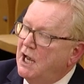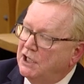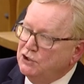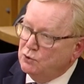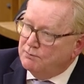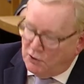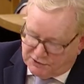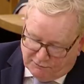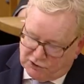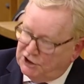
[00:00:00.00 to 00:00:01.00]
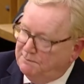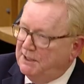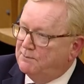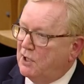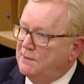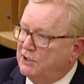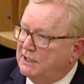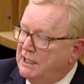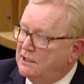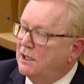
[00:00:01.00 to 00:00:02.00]
a new model for GP primary
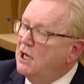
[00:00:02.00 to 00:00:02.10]
care,